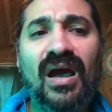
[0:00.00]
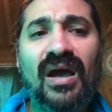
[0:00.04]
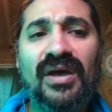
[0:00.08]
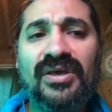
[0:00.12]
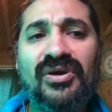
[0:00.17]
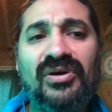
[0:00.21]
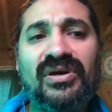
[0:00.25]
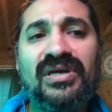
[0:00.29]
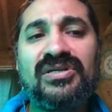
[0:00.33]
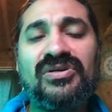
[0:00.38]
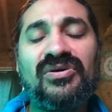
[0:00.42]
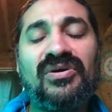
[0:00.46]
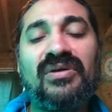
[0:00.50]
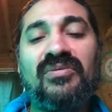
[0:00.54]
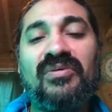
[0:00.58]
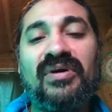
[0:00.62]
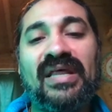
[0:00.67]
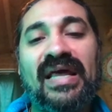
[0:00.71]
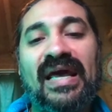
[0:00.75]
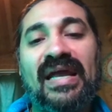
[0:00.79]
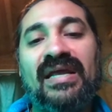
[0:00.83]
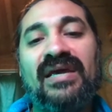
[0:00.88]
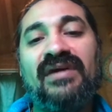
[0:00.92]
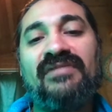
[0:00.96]
You can do it
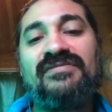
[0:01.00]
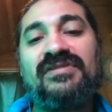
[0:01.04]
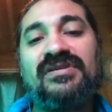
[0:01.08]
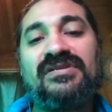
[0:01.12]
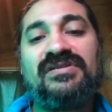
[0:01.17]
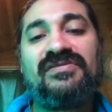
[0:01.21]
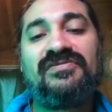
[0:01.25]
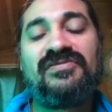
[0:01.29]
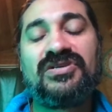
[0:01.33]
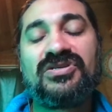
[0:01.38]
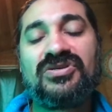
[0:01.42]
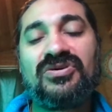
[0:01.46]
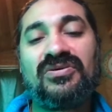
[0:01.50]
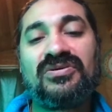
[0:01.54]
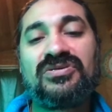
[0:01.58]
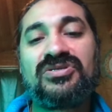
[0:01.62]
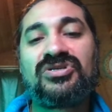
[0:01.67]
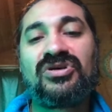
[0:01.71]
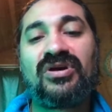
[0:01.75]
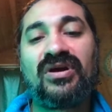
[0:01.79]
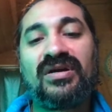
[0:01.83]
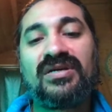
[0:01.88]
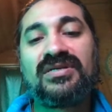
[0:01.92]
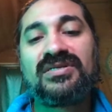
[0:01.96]
with any of the divisional
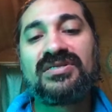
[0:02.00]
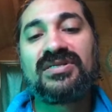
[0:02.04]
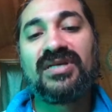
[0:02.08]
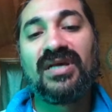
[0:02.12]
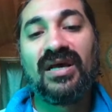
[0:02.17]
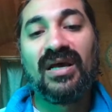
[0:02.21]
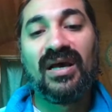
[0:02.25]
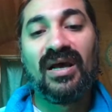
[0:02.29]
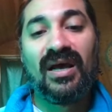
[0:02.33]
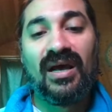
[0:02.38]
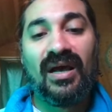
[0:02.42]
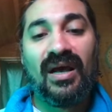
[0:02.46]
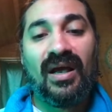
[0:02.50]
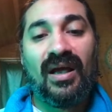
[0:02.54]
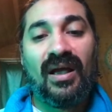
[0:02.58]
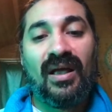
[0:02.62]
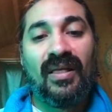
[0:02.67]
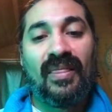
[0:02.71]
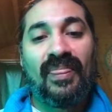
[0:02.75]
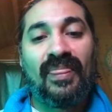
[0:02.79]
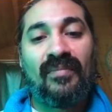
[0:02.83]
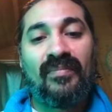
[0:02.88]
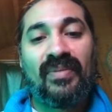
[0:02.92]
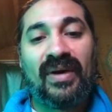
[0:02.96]
charts,
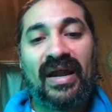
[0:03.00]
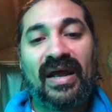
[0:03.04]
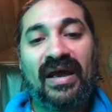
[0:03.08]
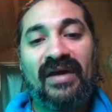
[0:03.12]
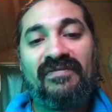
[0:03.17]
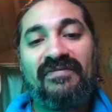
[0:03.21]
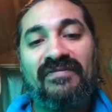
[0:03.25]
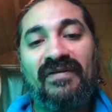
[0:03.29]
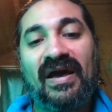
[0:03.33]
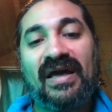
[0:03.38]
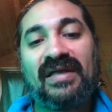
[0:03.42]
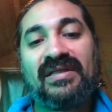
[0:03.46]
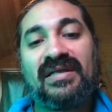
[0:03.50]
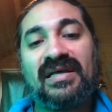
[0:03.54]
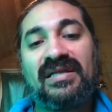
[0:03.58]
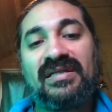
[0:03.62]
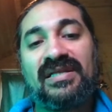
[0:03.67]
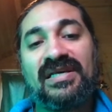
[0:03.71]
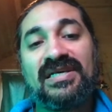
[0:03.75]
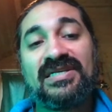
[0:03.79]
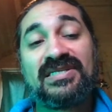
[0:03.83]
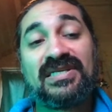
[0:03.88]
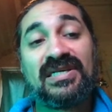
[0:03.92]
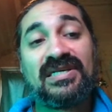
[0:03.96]
but I find that
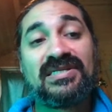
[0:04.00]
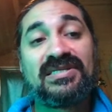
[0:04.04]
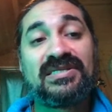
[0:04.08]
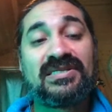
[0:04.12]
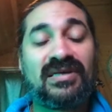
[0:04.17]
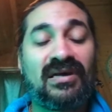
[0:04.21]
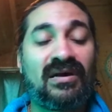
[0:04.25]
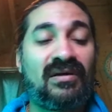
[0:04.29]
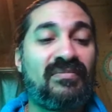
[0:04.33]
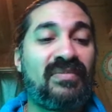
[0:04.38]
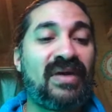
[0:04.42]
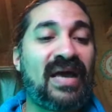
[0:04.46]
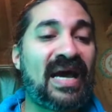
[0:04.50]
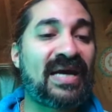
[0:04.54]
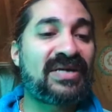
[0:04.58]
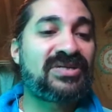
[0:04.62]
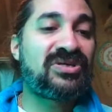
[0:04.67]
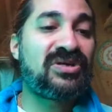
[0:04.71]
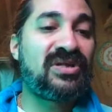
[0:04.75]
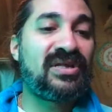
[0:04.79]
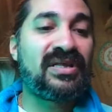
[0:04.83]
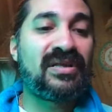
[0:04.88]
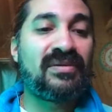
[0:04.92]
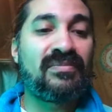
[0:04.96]
this is
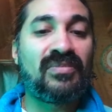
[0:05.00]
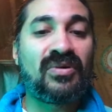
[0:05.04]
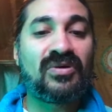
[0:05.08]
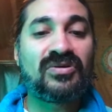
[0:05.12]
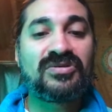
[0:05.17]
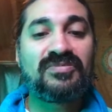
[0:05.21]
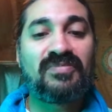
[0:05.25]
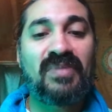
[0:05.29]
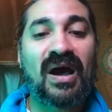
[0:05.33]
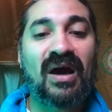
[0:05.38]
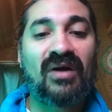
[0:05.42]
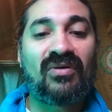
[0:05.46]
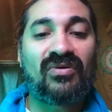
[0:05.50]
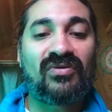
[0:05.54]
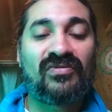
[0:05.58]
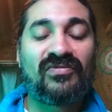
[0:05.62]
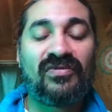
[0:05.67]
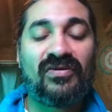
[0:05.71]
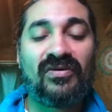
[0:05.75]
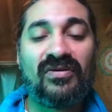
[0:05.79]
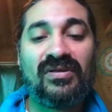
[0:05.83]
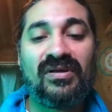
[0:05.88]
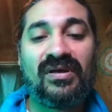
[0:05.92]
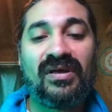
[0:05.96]
actually the most
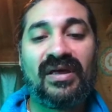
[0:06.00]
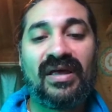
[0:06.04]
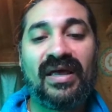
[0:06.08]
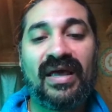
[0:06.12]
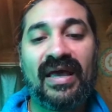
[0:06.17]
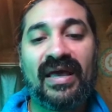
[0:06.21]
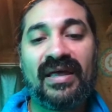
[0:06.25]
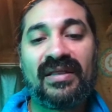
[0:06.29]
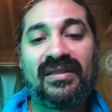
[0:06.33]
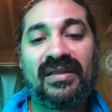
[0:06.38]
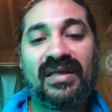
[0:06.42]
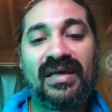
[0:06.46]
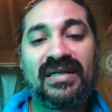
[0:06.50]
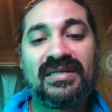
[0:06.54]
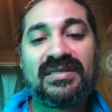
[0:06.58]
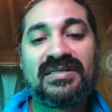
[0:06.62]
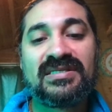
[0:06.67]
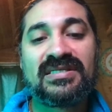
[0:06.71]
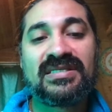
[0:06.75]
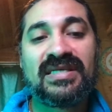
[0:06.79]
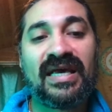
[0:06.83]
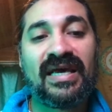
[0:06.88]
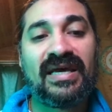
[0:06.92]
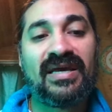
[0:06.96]
powerful. And then
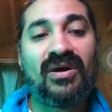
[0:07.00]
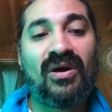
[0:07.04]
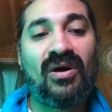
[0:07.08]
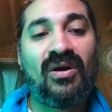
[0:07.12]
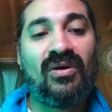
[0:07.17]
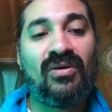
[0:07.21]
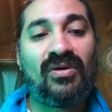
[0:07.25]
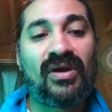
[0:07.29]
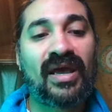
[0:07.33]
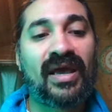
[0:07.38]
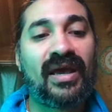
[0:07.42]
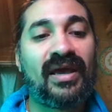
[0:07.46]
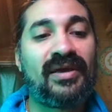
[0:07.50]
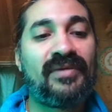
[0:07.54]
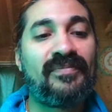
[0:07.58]
say OK.